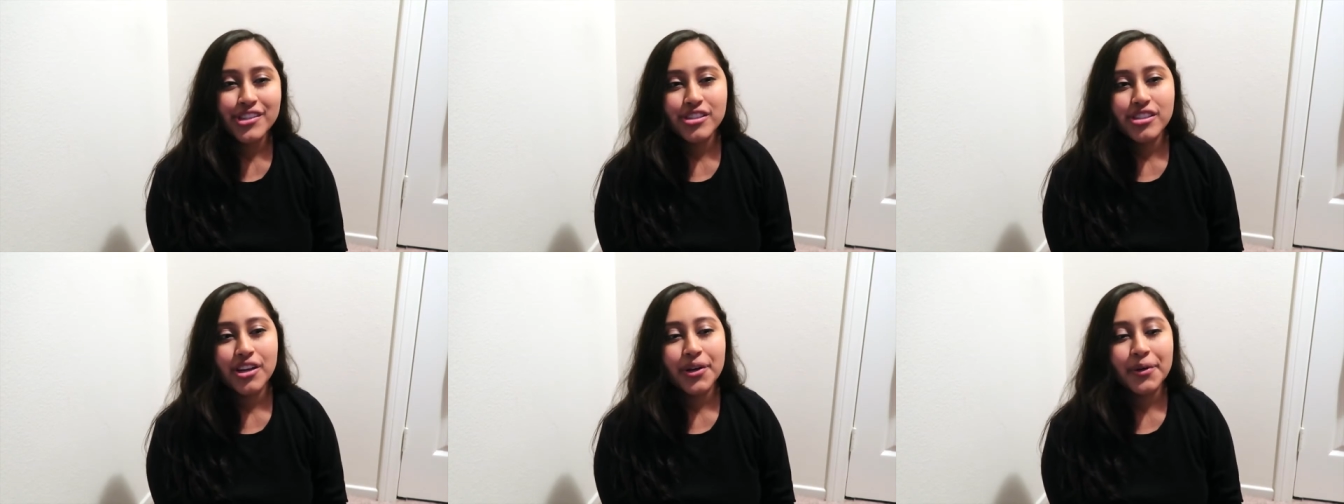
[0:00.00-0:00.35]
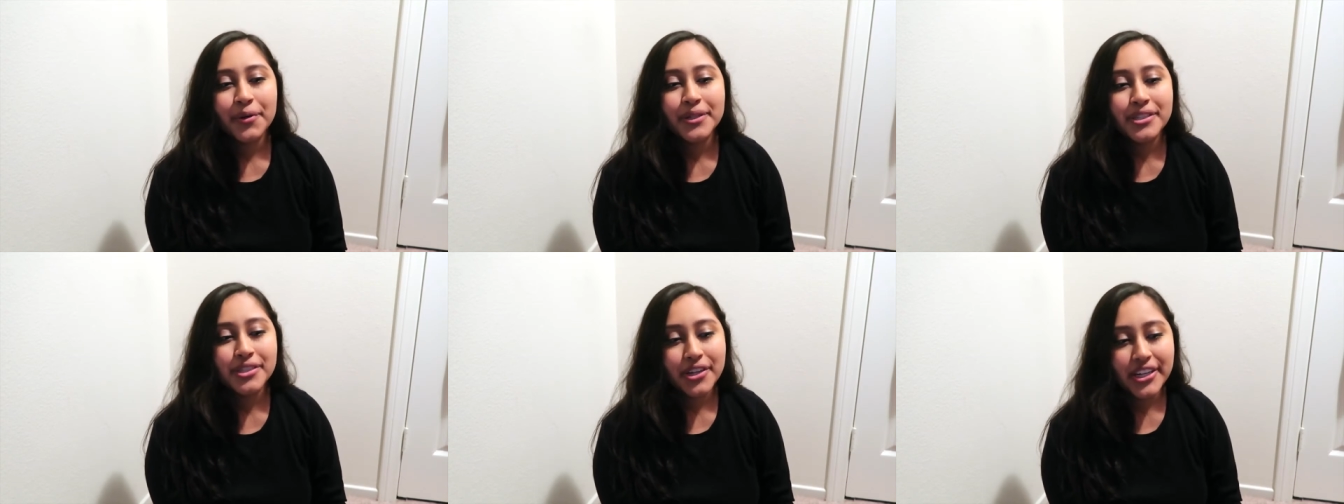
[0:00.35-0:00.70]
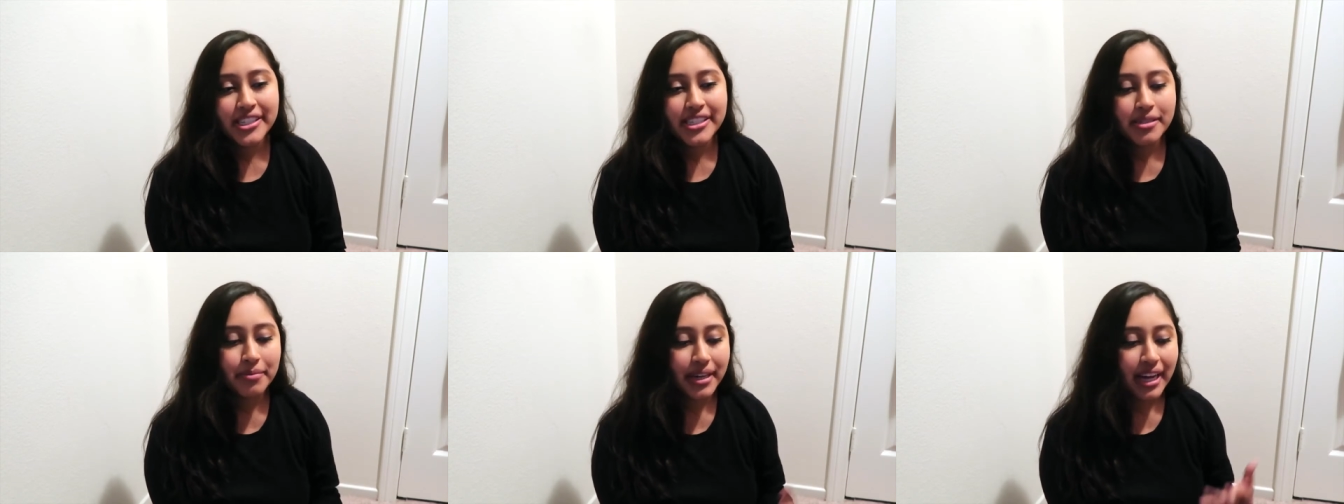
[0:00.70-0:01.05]
So it's
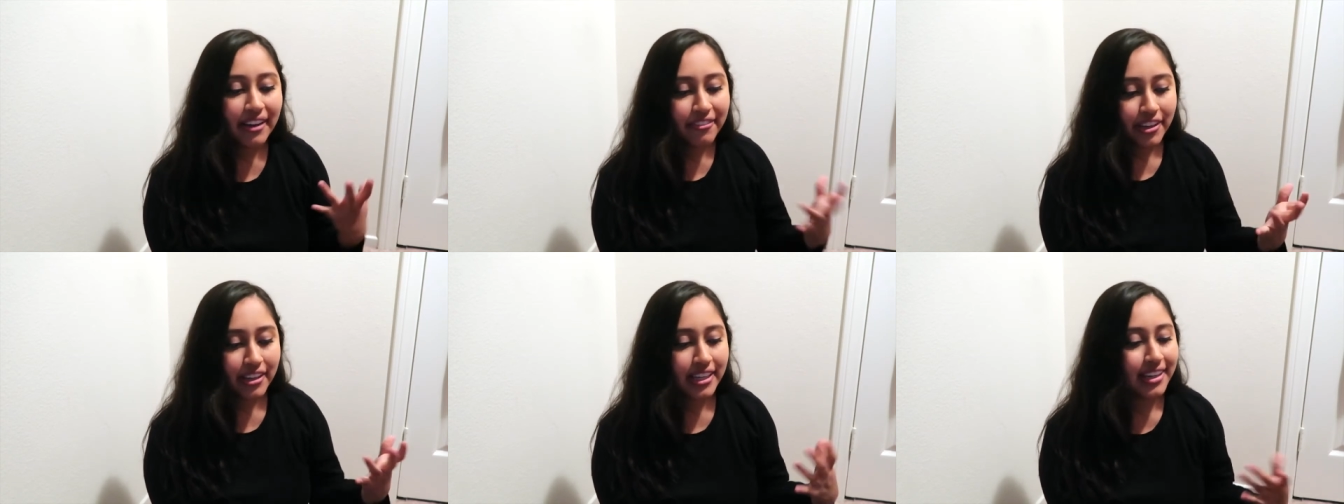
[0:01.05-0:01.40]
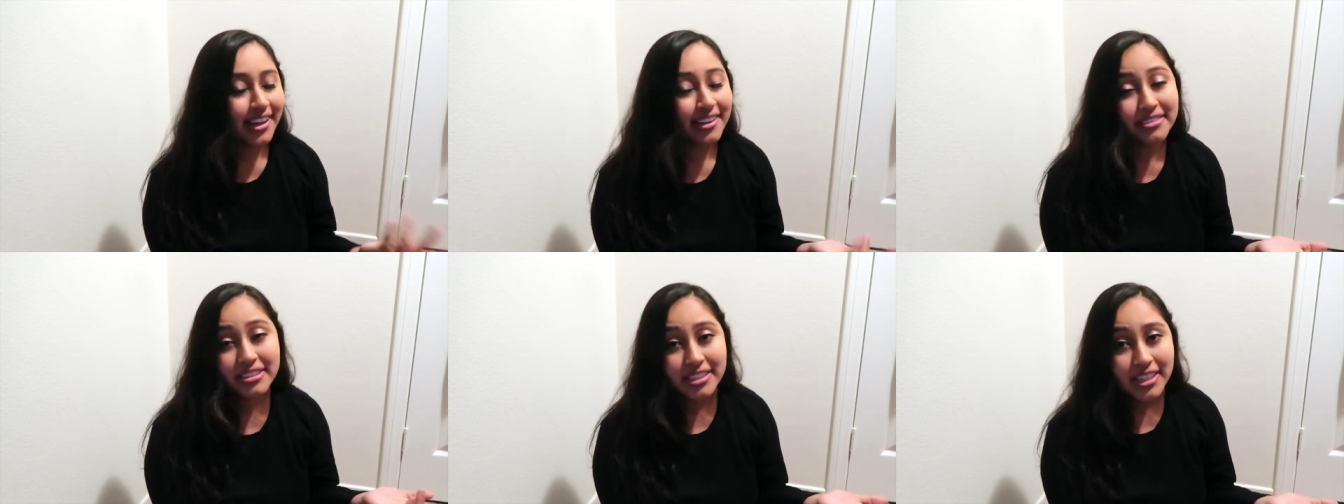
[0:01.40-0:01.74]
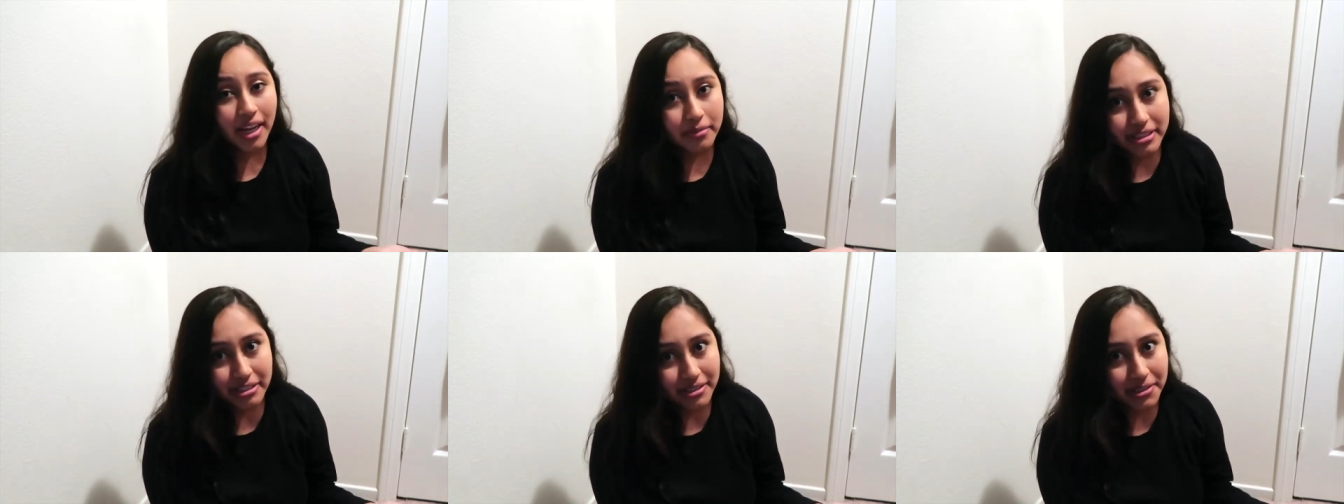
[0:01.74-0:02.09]
crazy, but I feel like everything
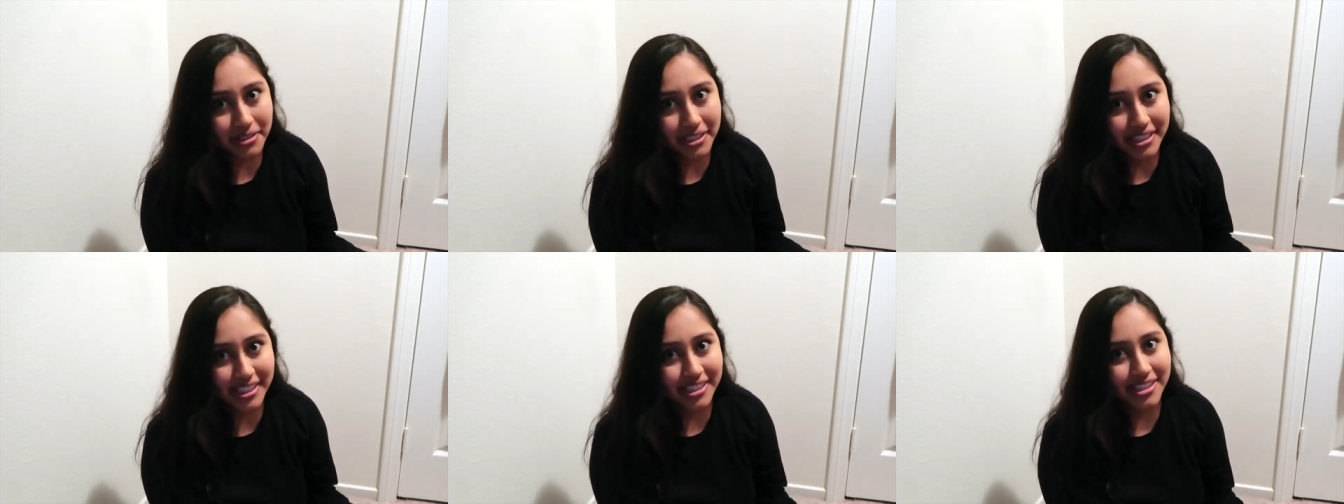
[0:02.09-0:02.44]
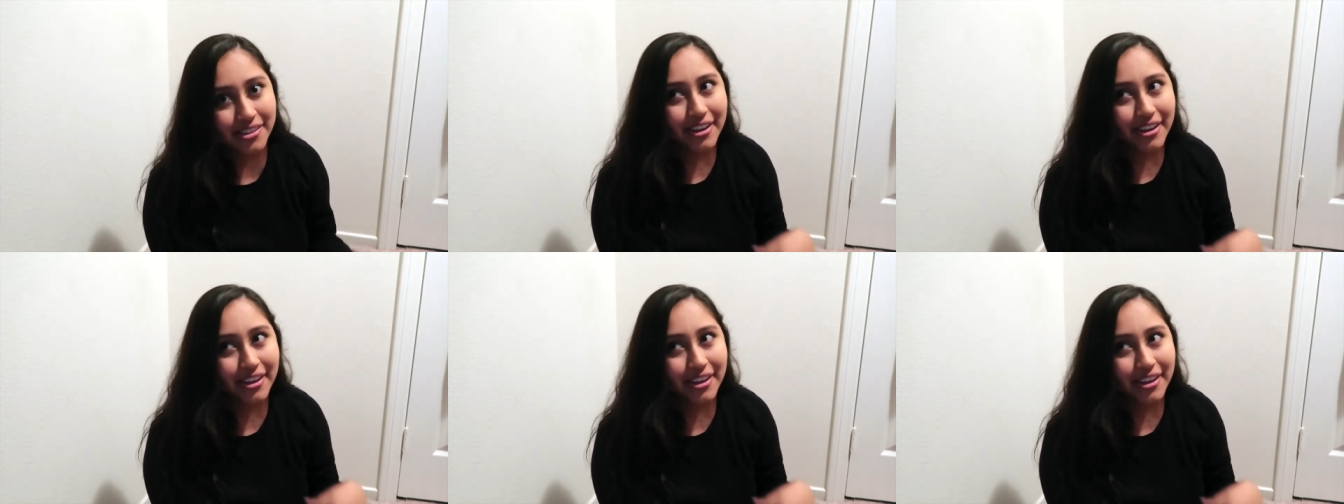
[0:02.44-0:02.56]
happens for a reason.